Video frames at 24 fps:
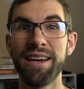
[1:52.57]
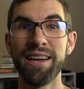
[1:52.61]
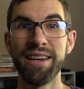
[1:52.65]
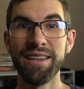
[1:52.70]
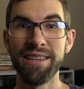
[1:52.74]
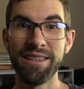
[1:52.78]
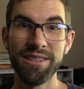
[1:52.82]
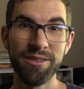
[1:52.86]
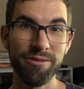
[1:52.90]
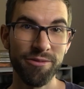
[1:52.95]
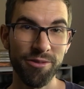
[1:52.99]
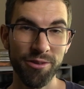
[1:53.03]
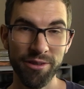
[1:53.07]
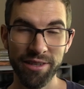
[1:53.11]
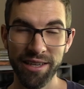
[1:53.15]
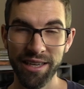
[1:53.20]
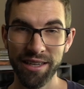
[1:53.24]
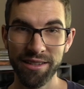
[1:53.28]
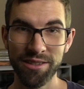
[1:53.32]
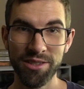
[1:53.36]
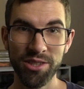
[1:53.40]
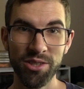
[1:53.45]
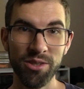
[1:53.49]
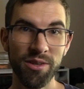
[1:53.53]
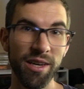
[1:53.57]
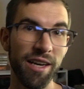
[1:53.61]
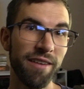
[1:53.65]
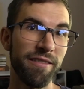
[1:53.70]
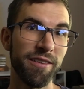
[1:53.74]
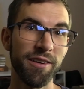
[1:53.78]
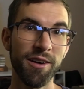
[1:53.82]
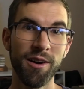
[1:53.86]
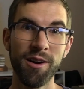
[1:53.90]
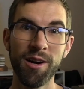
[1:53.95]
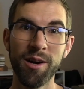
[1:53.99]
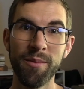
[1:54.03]
got his full kit too,
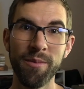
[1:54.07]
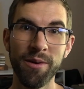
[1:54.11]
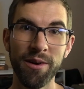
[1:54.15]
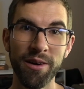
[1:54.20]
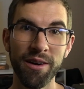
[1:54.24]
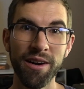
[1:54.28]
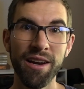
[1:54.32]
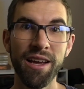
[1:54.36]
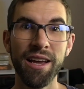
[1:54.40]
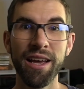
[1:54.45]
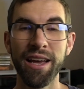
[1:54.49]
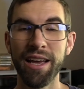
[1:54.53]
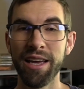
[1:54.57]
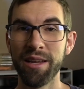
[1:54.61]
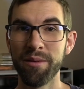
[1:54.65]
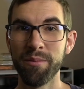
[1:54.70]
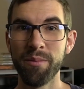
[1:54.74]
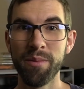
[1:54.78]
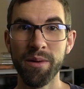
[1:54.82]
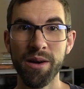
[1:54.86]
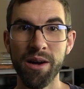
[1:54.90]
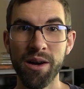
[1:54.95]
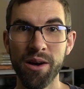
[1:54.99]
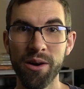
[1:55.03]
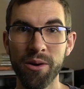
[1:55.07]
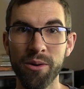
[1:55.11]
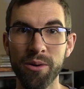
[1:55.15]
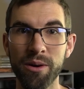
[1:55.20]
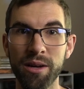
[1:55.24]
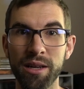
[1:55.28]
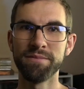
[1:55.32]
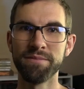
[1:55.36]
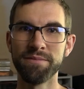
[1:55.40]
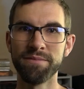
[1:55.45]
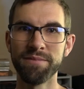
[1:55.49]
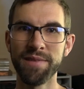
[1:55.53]
heavy armor and bow,
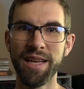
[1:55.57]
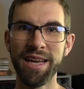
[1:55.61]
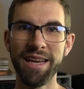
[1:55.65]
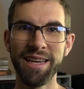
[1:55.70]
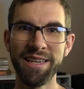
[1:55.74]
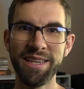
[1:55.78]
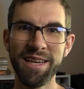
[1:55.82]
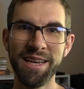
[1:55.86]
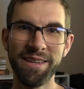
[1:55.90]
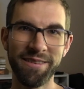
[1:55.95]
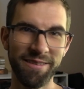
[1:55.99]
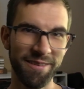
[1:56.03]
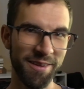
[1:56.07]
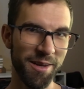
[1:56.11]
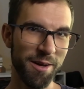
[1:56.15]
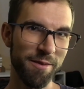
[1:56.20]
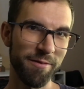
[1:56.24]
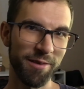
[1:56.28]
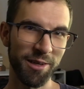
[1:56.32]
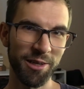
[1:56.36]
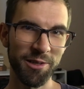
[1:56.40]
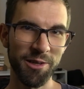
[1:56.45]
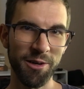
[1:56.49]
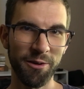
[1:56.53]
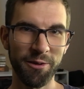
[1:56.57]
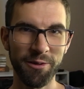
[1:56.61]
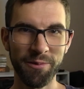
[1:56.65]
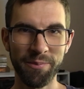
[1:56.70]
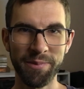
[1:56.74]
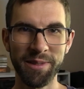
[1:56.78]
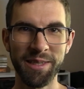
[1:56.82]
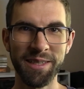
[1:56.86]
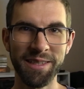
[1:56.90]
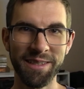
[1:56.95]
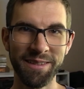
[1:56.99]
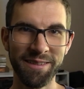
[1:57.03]
and yes, elven cloak,
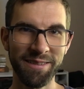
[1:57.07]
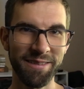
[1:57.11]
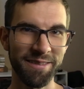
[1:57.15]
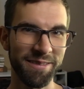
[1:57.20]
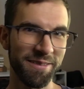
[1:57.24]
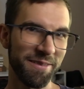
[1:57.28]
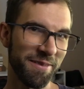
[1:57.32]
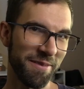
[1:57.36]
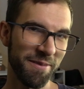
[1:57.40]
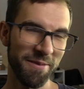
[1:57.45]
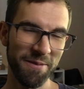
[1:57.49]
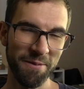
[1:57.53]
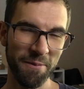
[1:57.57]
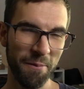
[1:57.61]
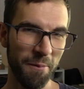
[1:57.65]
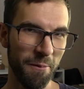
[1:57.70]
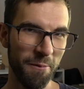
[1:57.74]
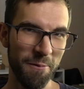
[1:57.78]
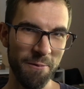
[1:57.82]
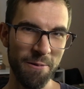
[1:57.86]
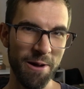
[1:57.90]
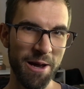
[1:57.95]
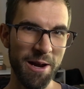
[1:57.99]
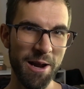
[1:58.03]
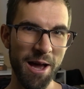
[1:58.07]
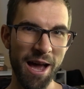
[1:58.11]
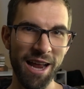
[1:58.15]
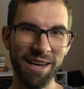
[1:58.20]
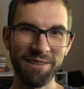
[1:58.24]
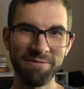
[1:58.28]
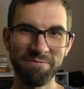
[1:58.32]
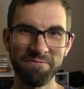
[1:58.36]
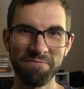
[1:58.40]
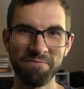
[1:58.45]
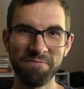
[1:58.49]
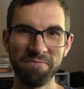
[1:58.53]
because why not?
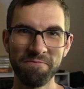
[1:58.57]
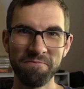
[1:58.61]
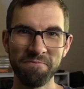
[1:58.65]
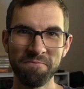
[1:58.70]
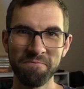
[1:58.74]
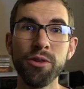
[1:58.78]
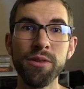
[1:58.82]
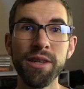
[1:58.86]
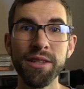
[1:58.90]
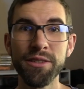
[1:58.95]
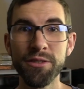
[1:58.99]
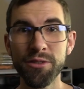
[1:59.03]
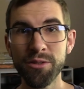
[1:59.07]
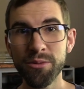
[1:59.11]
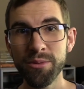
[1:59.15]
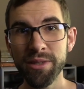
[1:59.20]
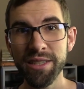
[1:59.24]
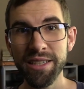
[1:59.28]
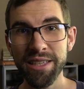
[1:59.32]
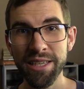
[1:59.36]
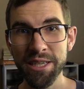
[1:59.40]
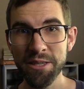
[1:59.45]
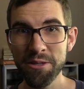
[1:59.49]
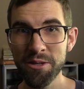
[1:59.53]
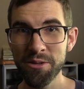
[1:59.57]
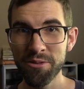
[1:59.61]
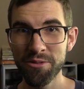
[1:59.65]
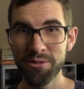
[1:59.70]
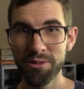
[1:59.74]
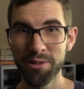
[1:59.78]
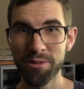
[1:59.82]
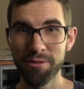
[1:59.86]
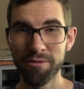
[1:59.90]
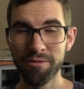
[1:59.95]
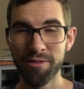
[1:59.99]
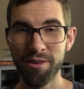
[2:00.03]
So that's three heroes
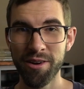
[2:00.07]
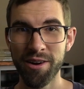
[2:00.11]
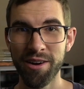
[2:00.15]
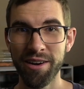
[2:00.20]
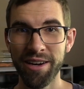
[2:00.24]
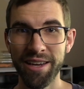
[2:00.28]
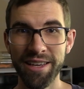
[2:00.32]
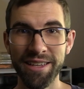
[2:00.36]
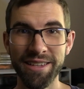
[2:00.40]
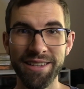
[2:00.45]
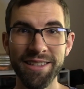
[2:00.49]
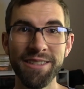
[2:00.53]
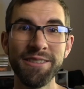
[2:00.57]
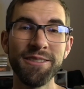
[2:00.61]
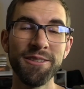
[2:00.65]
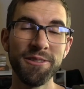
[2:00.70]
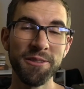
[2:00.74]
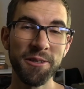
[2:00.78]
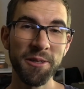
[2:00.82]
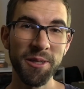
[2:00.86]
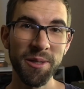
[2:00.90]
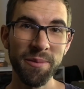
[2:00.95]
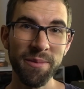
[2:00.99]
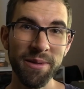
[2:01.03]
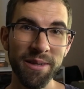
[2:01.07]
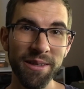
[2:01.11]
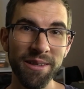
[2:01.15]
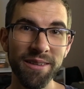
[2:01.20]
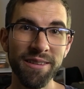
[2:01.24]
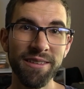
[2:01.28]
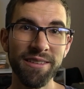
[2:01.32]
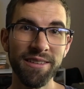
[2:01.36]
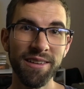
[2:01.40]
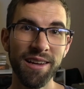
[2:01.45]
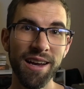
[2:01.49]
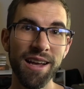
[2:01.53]
so far, and this is going to be
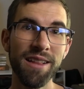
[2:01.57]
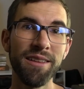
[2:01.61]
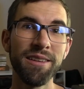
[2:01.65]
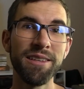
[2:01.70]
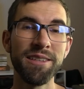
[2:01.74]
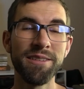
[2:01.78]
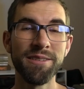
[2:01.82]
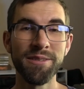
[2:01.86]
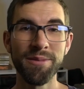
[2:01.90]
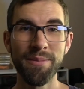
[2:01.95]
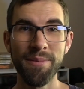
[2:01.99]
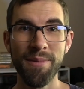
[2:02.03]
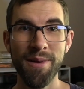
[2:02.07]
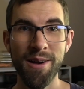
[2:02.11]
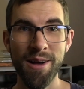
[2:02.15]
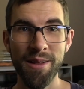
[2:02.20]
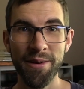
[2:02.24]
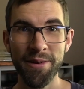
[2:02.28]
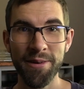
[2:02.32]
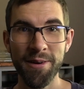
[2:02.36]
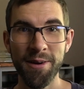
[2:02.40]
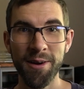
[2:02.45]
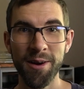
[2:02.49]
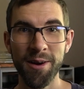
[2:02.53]
a slightly smaller